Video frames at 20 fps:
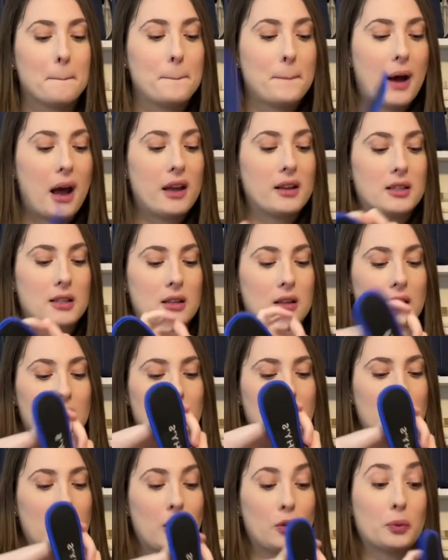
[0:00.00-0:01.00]
but
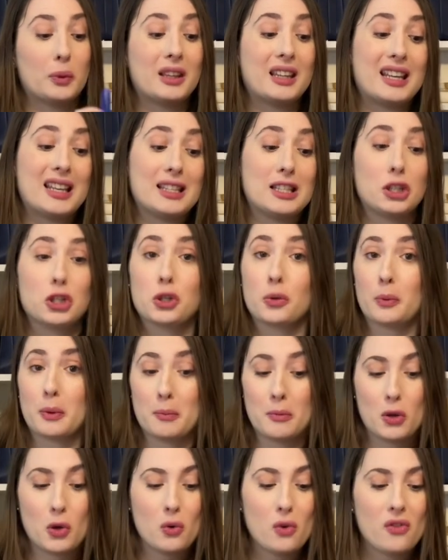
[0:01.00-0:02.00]
they're really easy to
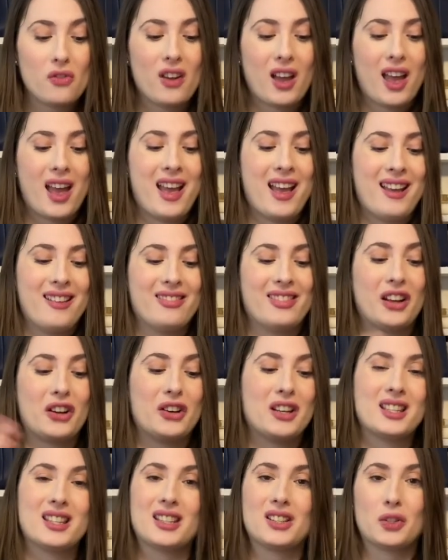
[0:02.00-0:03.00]
remove and they're
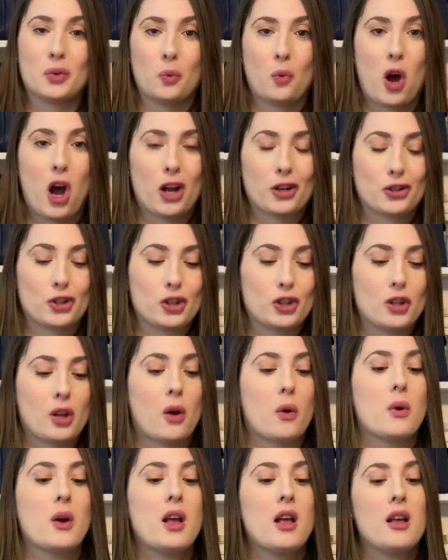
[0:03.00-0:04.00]
easy to wash, so
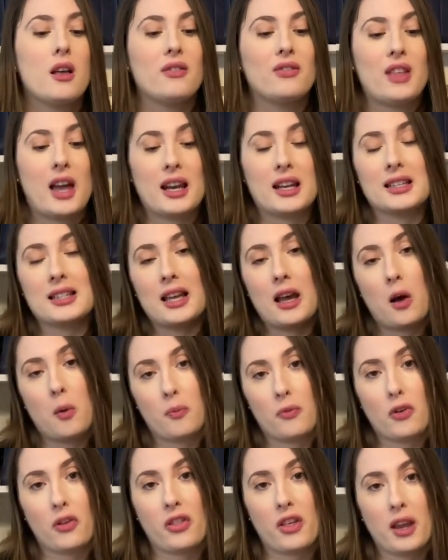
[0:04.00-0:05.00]
that is a
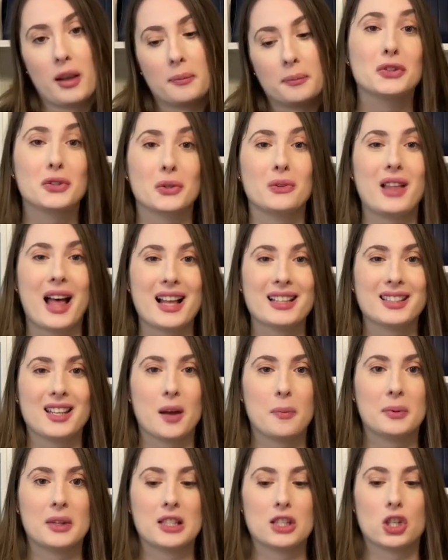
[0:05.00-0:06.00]
helpful thing. So last up,
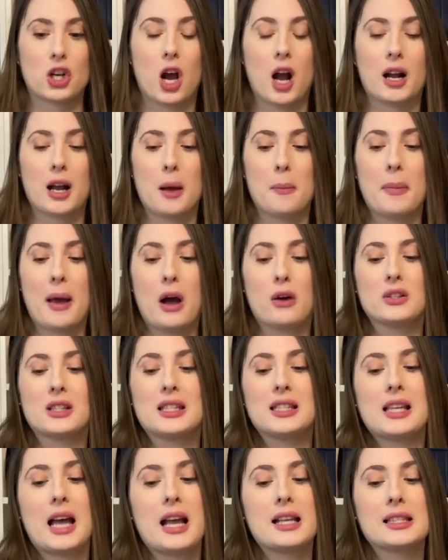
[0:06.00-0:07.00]
let's talk about
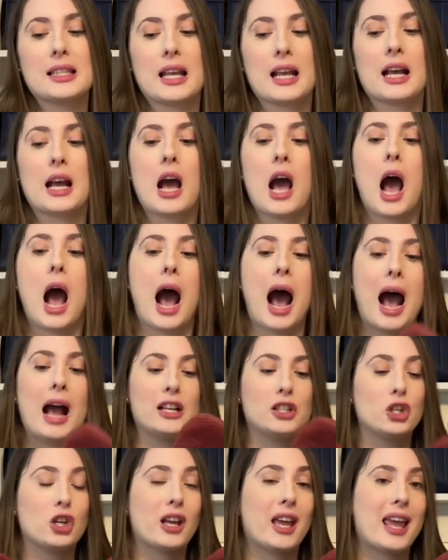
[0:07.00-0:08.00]
sizing. I
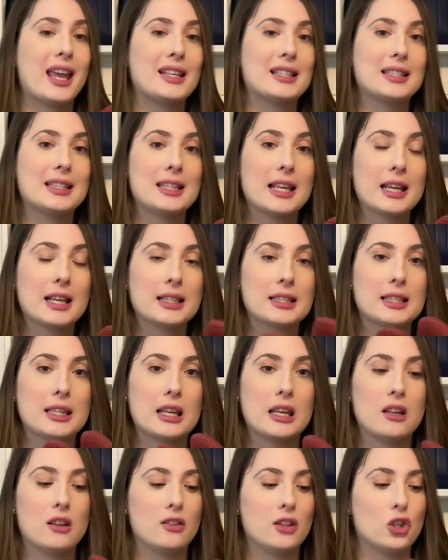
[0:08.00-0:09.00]
took a 6
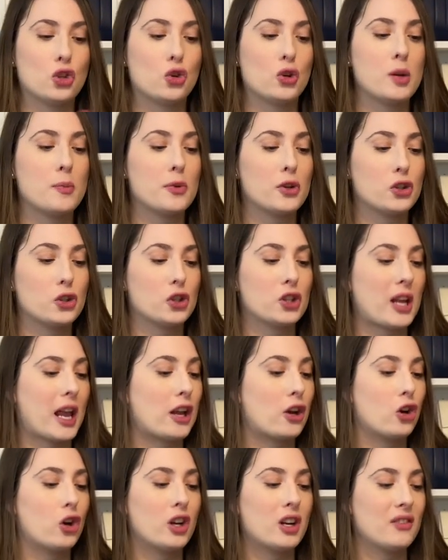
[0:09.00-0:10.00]
in the tree breezers. I
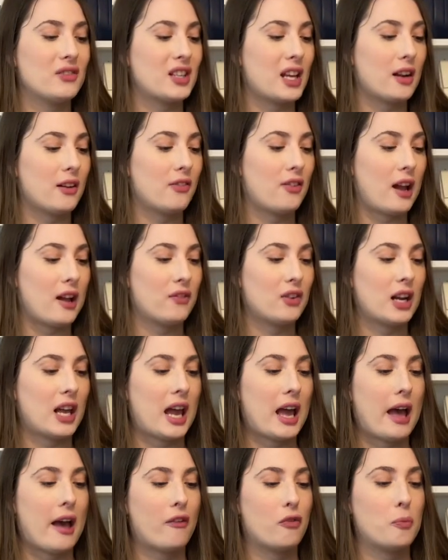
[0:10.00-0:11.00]
could have done a
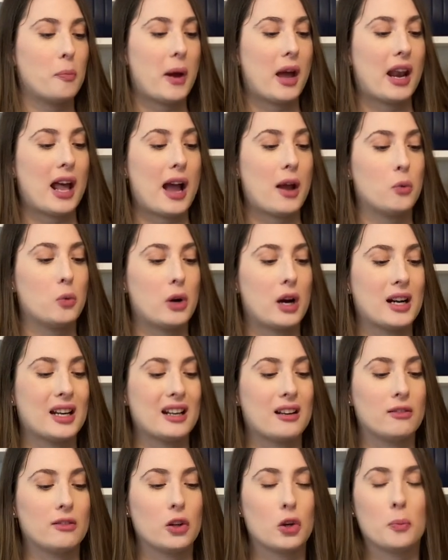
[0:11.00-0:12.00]
5.5, but I wanted a
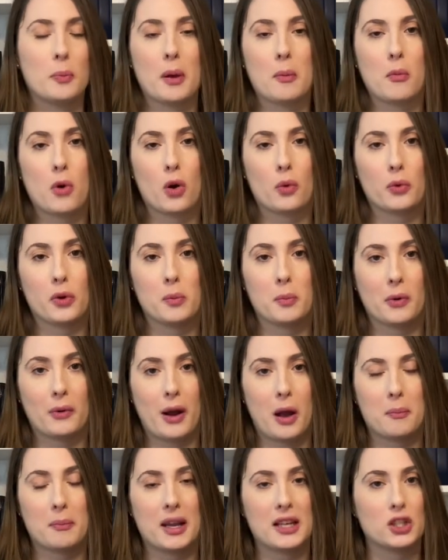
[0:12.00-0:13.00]
little bit more room around
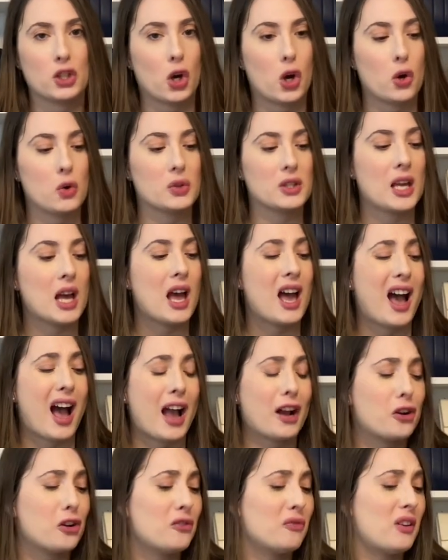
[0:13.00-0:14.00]
my toes. I
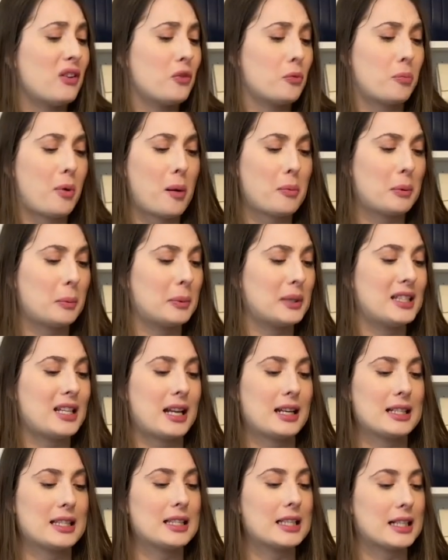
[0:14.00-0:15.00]
could have even probably done a
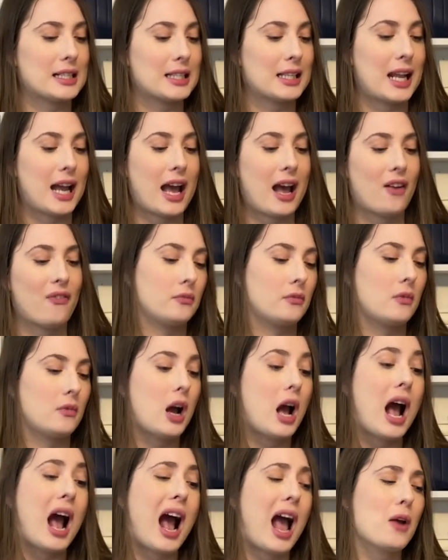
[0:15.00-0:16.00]
6.5.
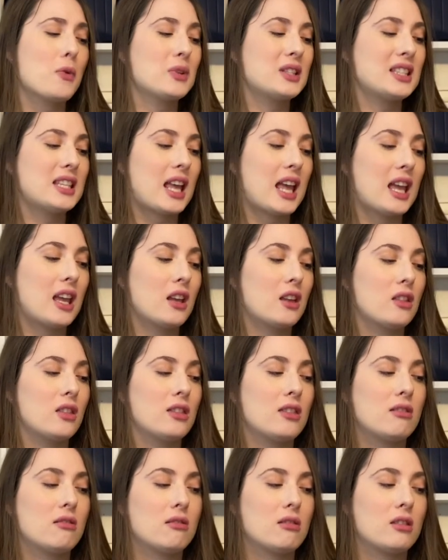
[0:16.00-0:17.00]
I would say
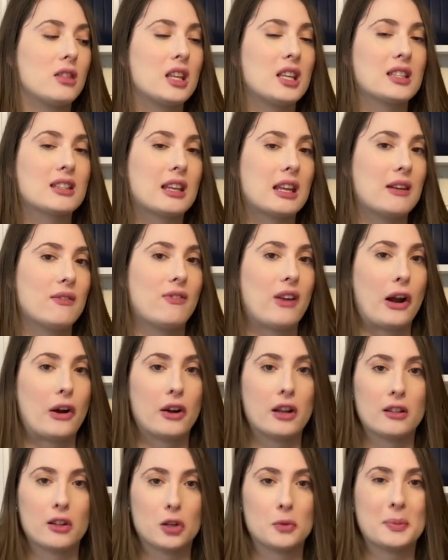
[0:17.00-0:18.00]
these can vary a
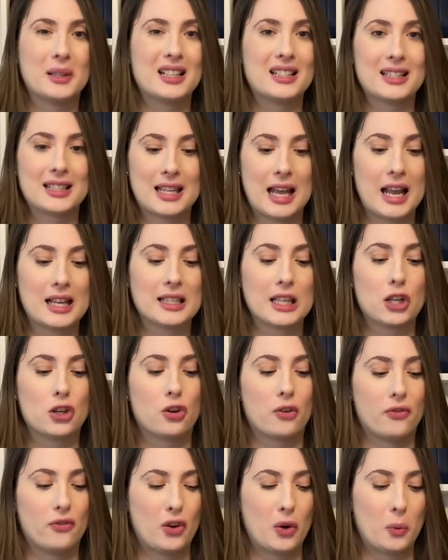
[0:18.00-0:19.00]
little bit in size and your
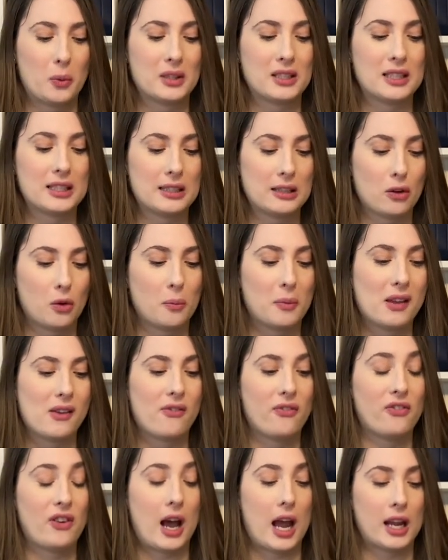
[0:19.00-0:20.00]
foot would still be
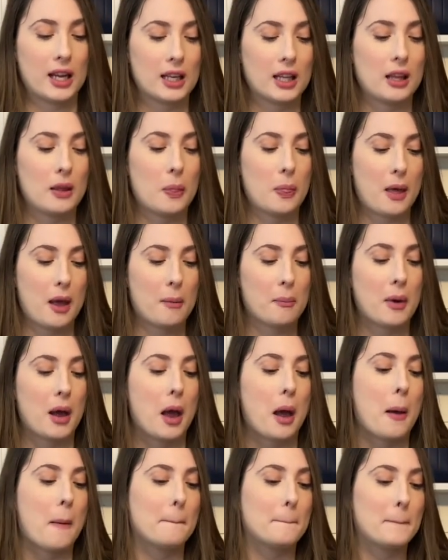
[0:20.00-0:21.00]
fine in them,
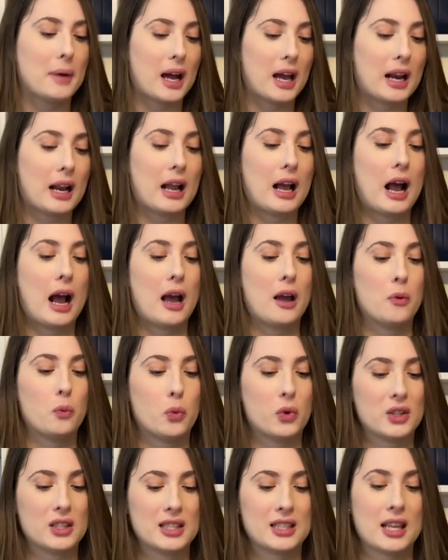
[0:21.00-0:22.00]
but I
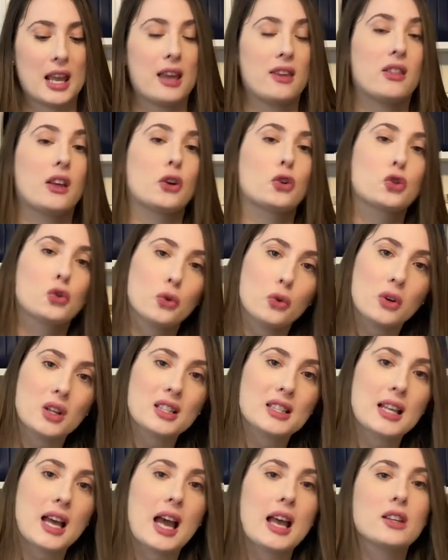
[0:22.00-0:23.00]
would say they're true to
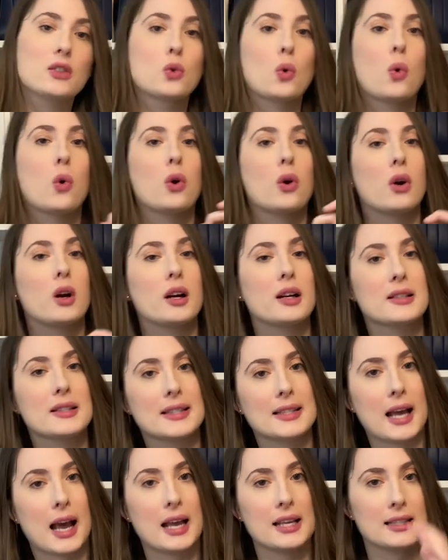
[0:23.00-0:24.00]
size or
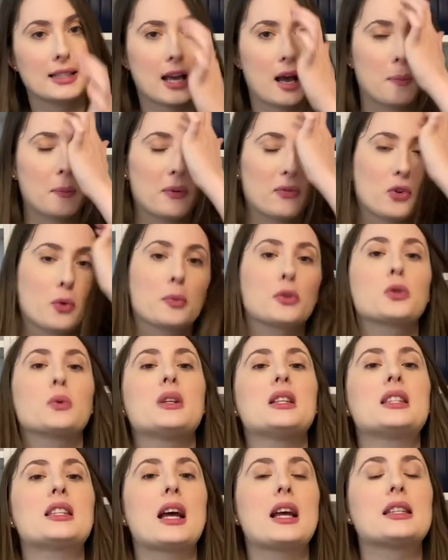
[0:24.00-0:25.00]
size up. If you're between
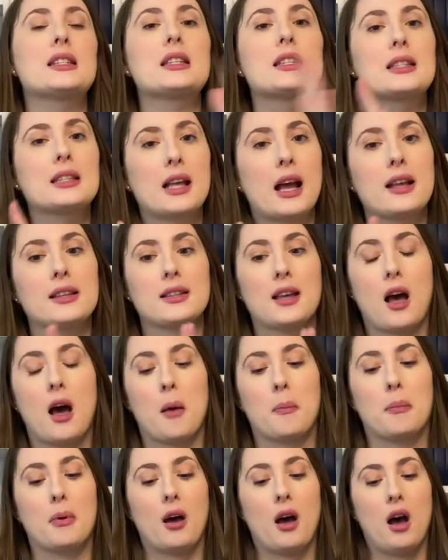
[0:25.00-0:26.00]
sizes, size
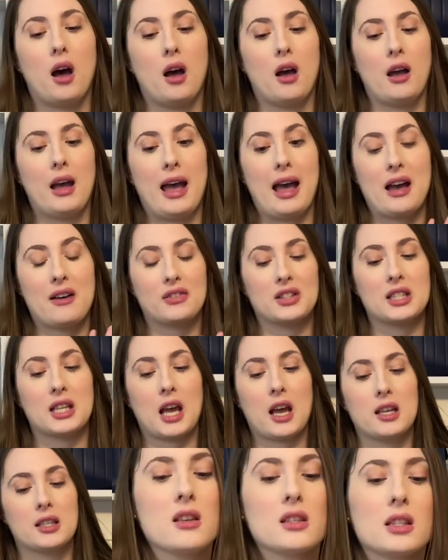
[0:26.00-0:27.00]
up a half
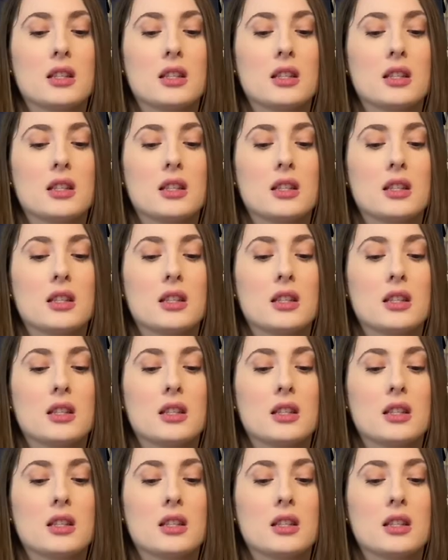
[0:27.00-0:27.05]
size.